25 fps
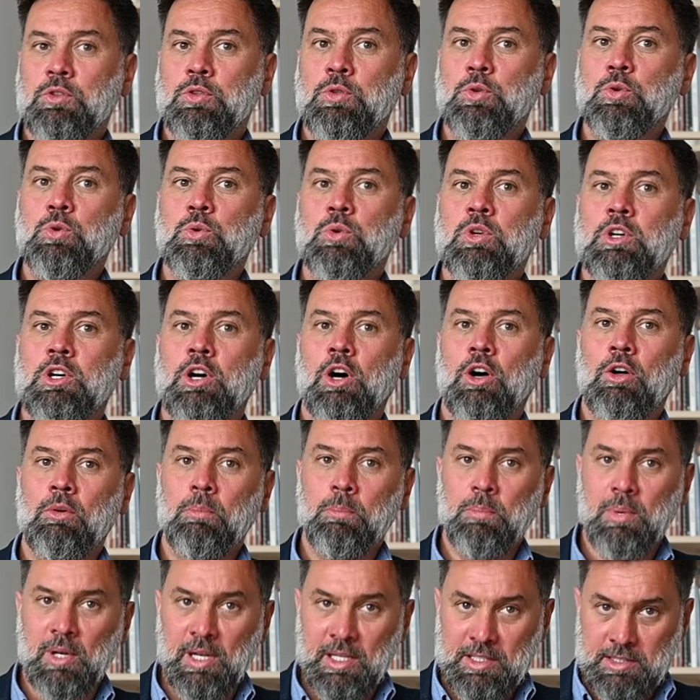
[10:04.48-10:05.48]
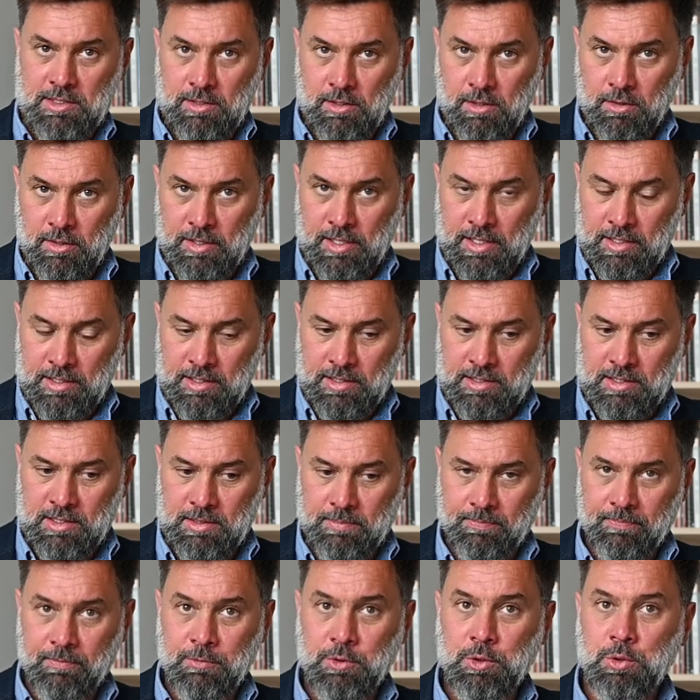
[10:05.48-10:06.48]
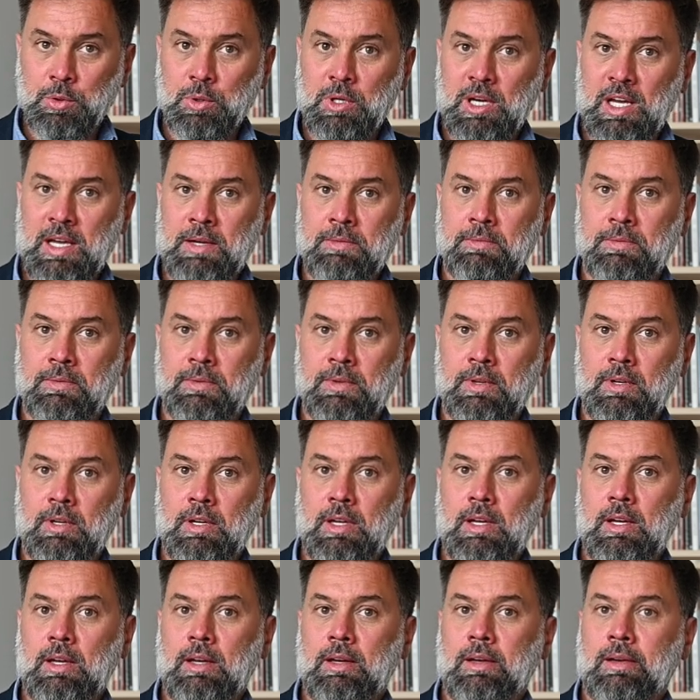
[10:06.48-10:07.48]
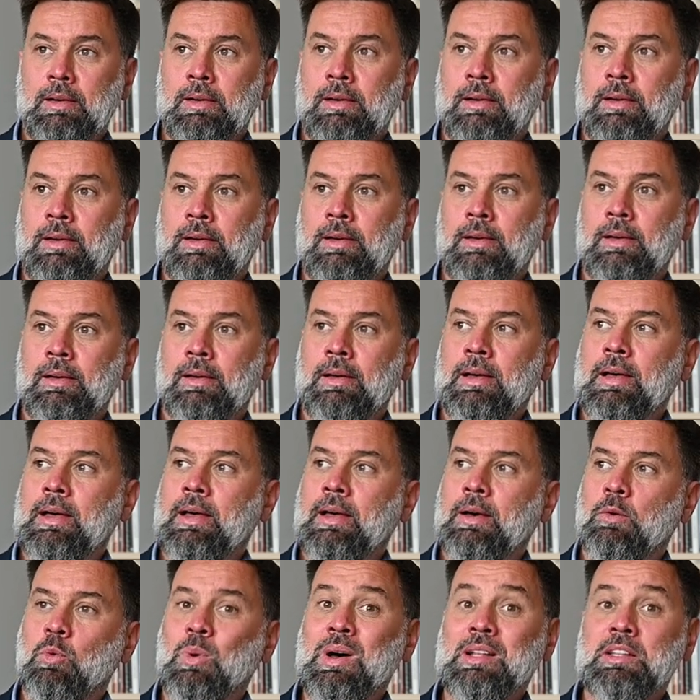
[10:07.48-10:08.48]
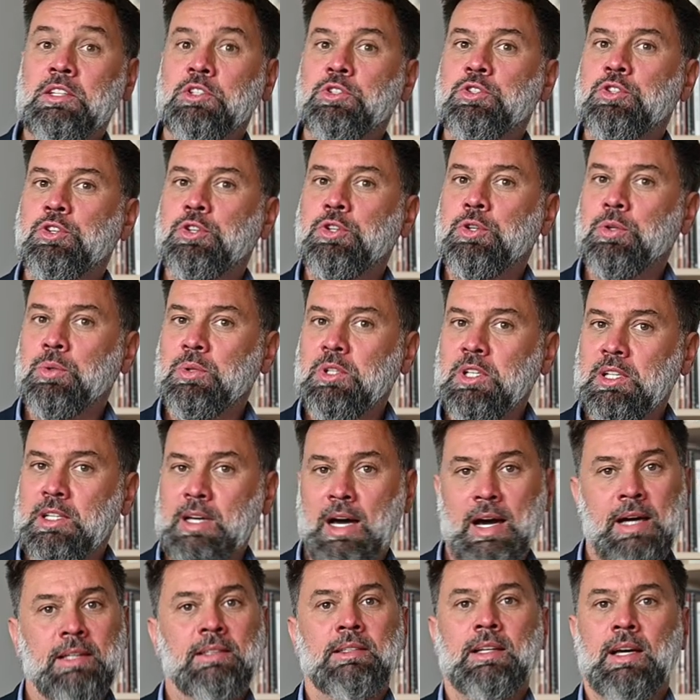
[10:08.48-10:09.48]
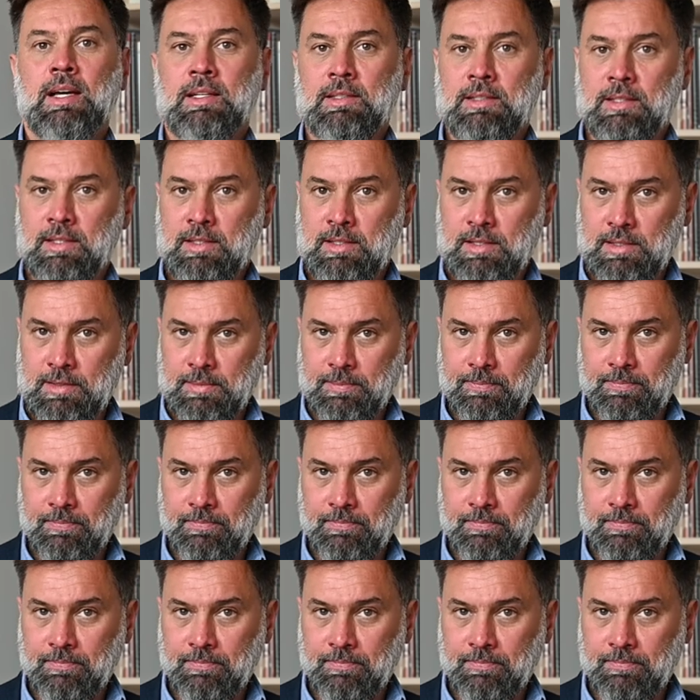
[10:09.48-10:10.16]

too complex organism to have uh, uh, one unique identity.